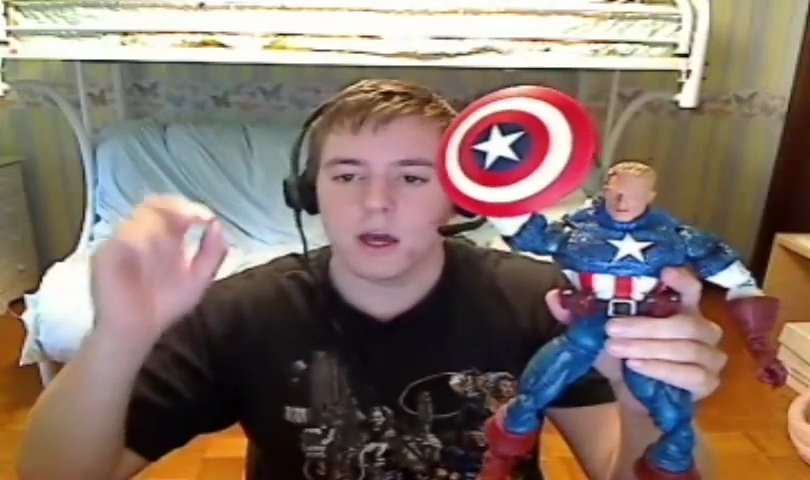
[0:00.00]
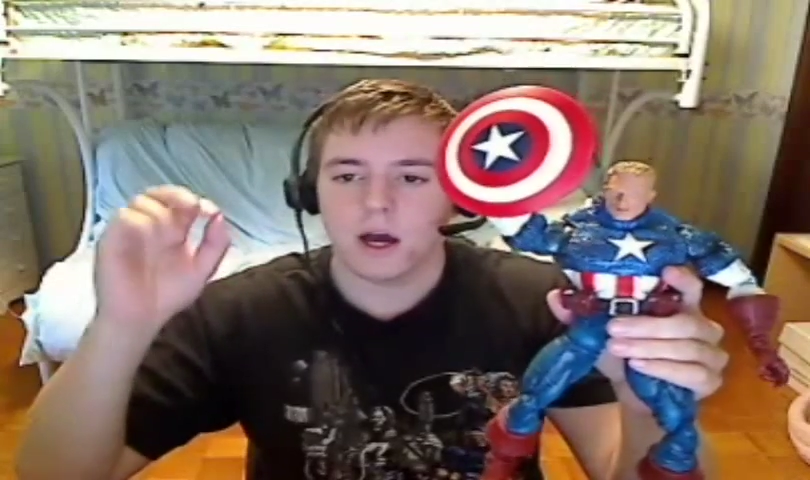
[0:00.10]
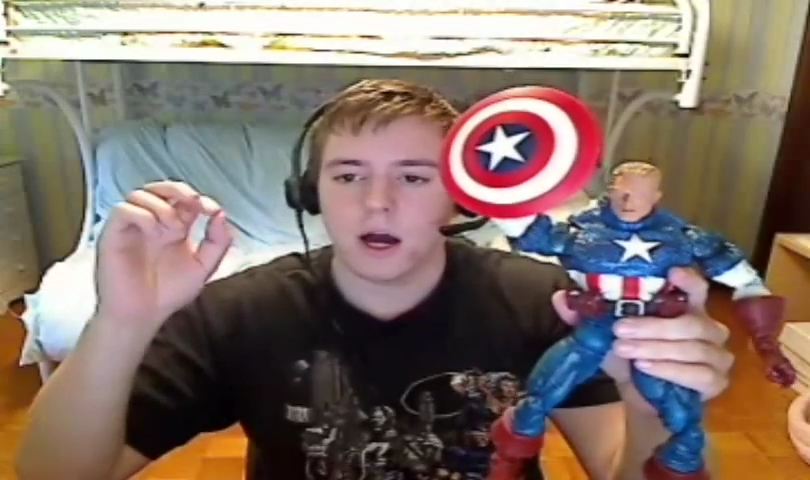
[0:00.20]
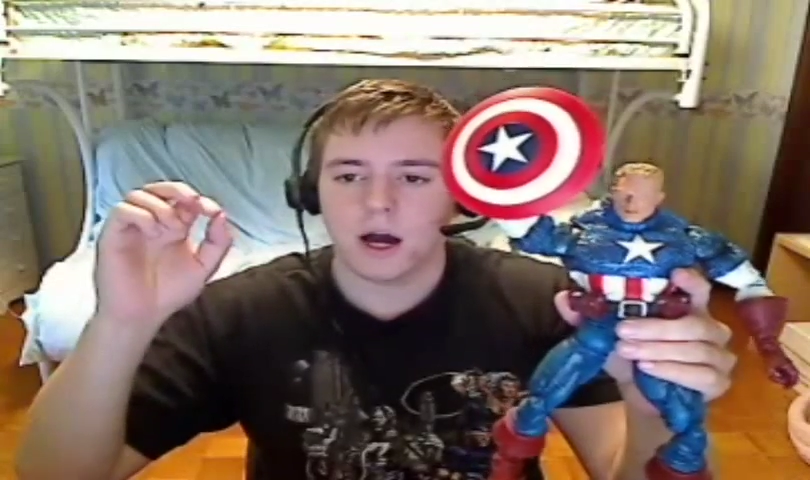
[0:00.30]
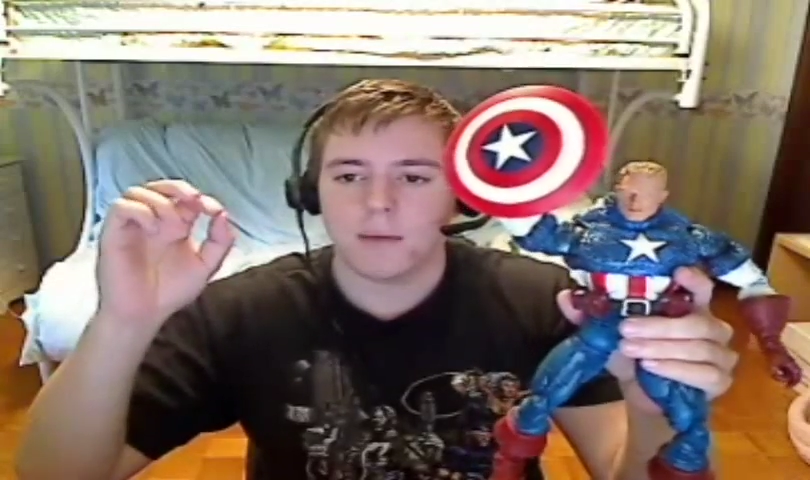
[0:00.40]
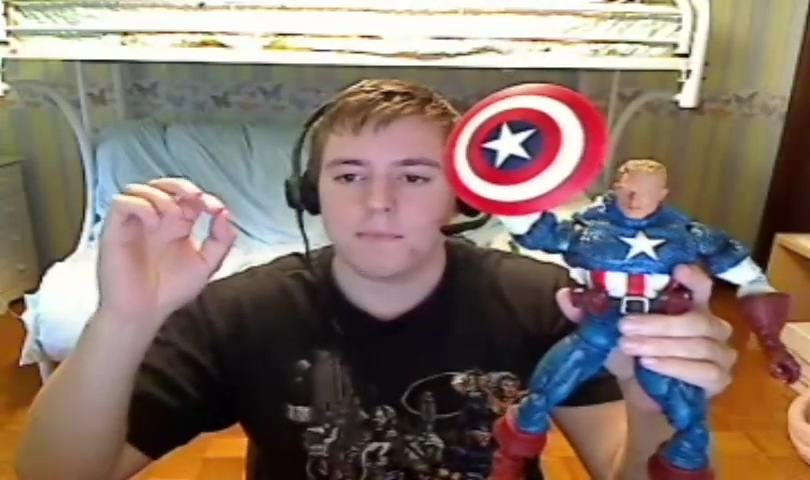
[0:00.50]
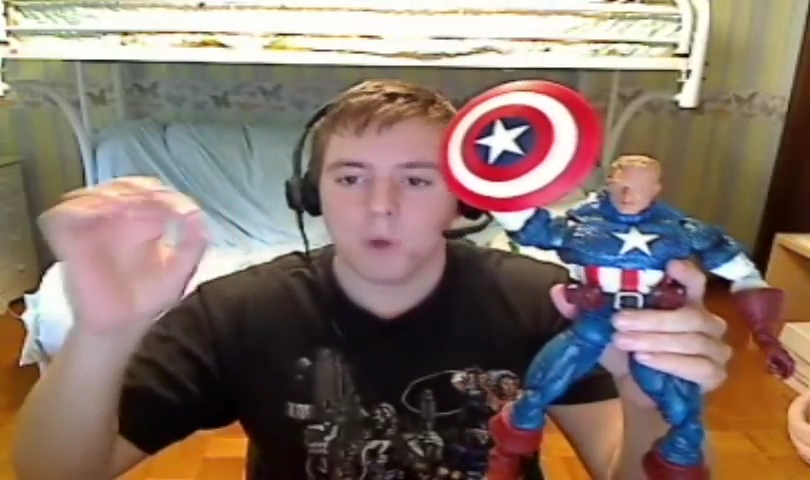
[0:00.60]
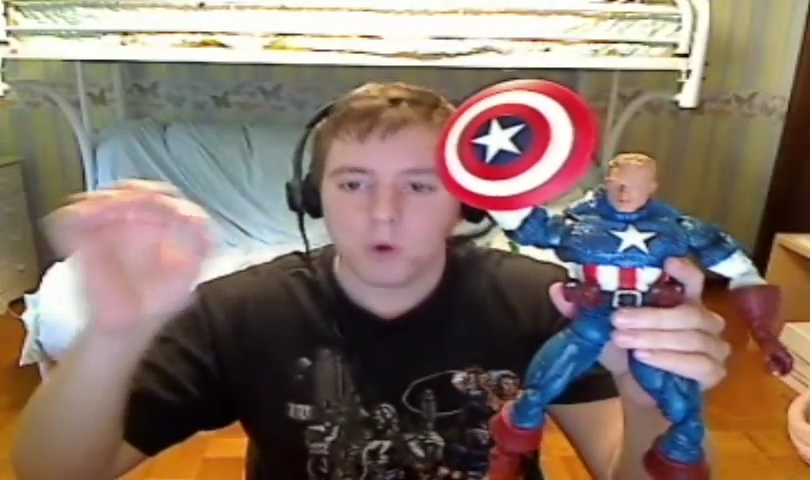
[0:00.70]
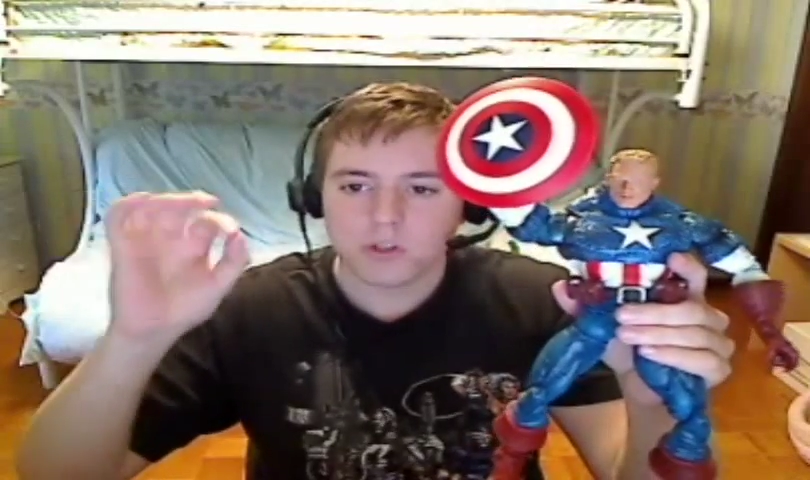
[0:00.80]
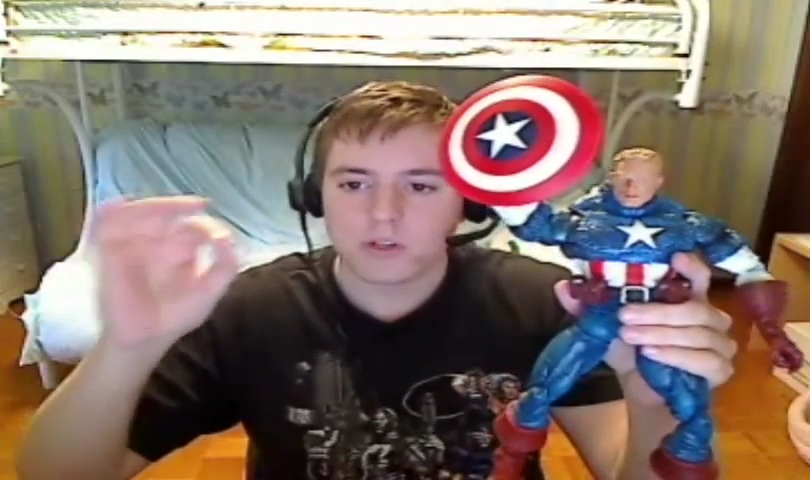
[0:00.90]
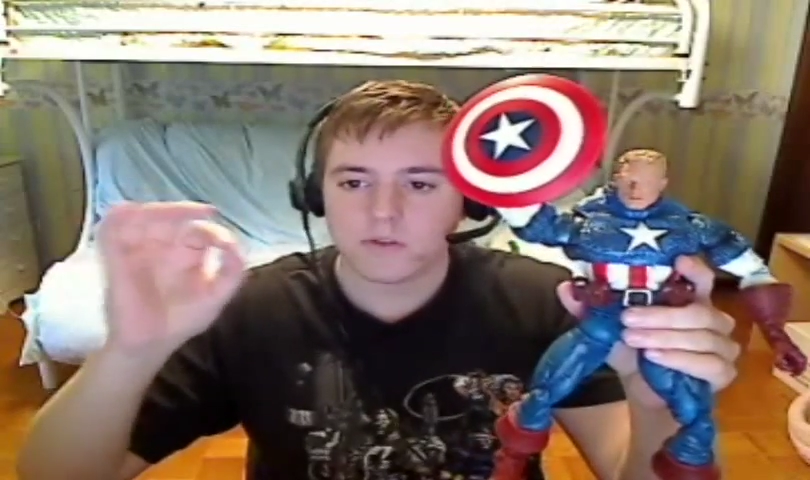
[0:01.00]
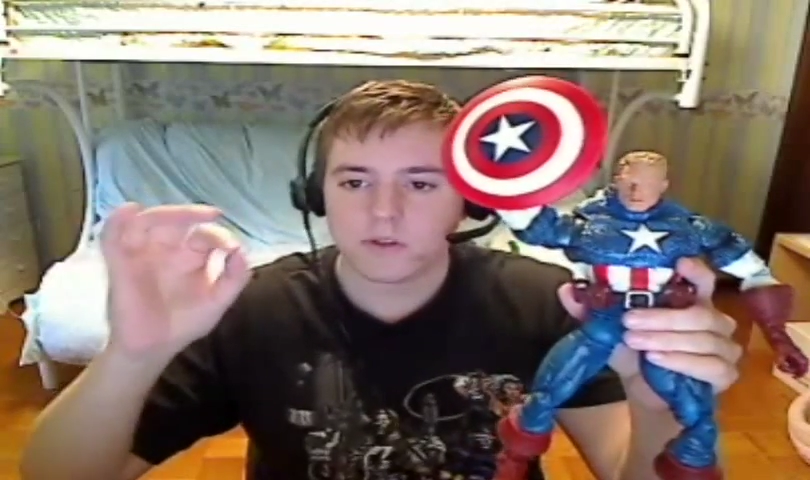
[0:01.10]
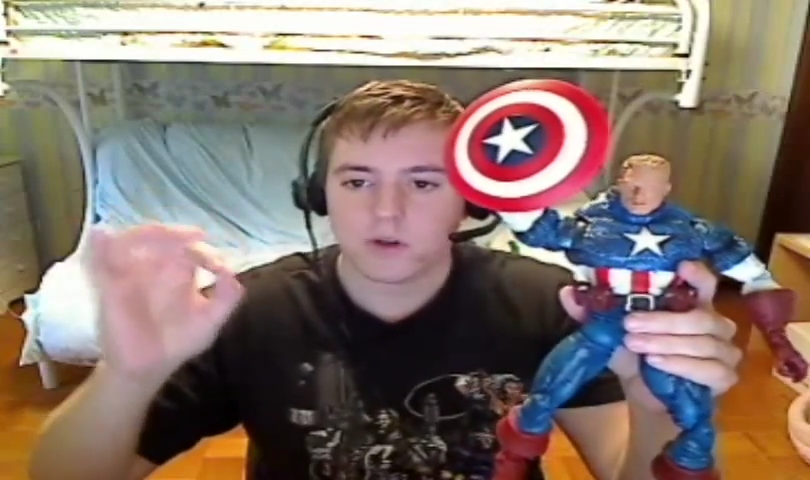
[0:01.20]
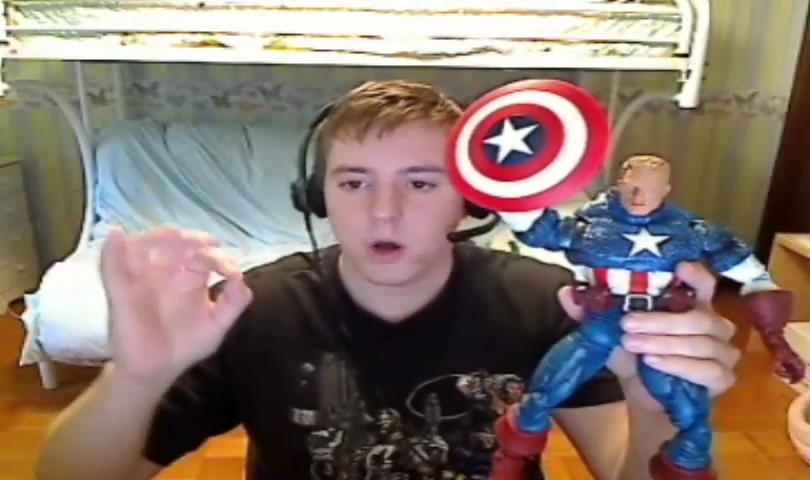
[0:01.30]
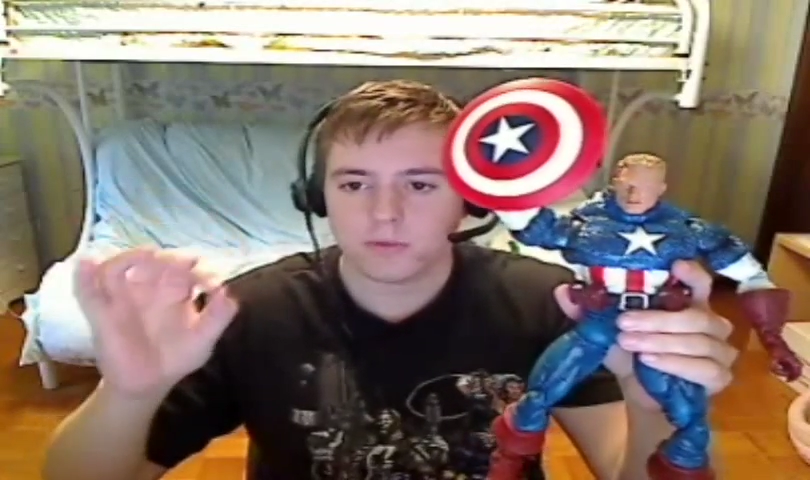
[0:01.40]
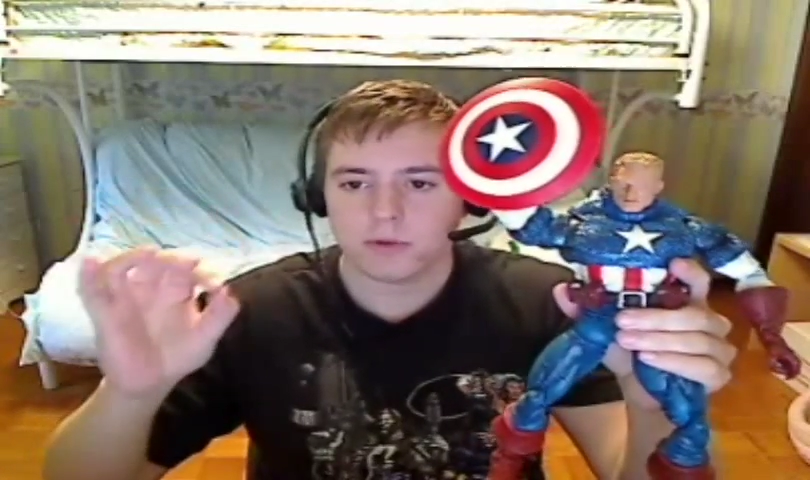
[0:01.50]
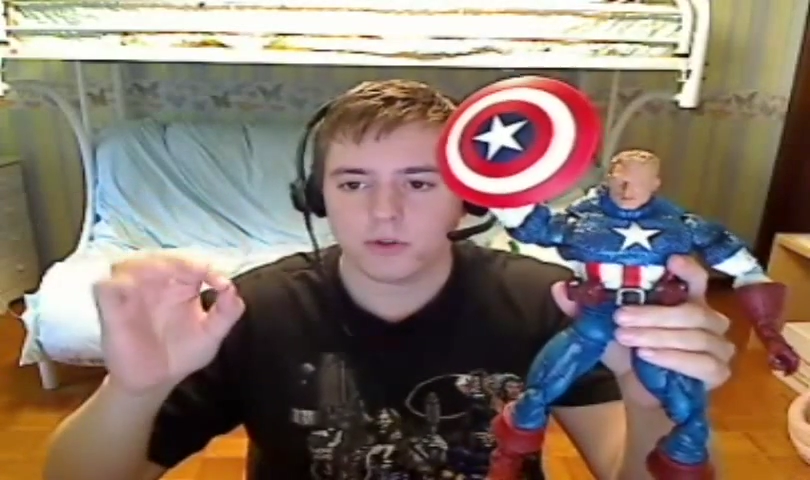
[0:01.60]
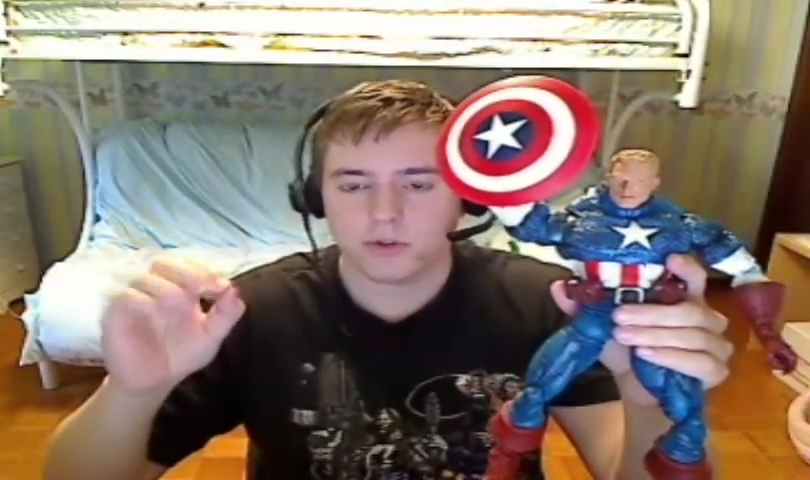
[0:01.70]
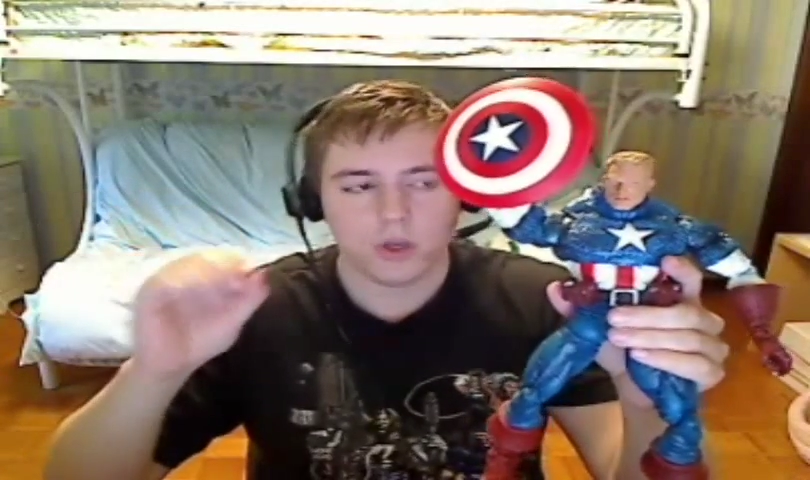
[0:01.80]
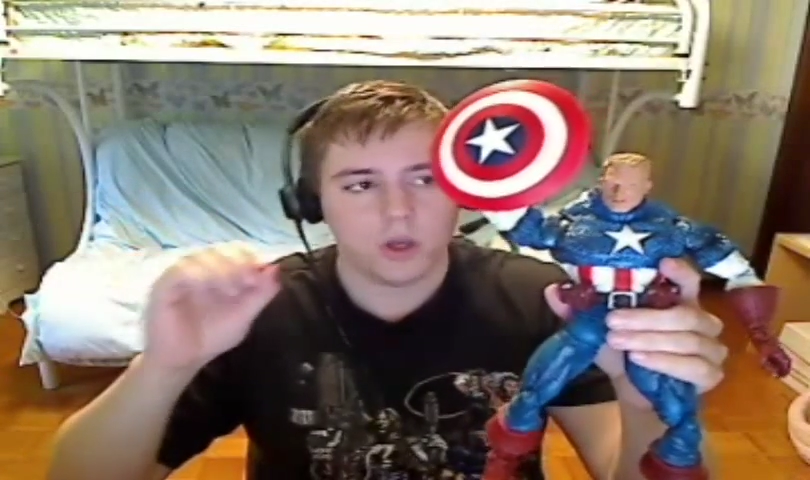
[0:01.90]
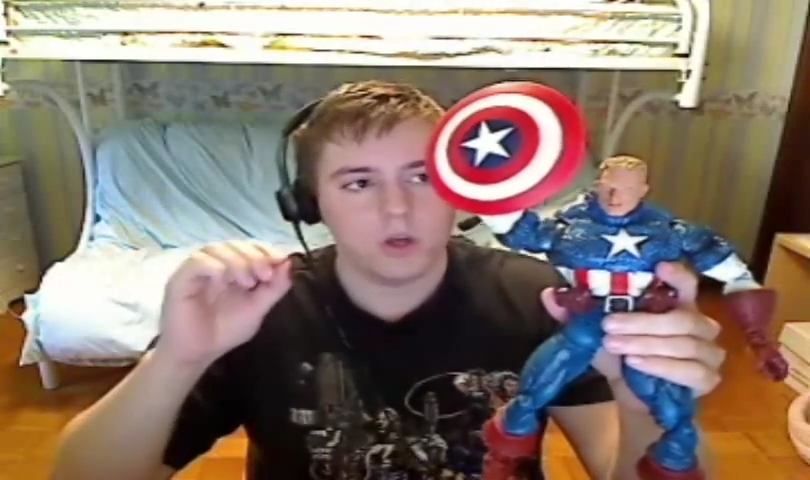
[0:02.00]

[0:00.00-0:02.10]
most of the sculptors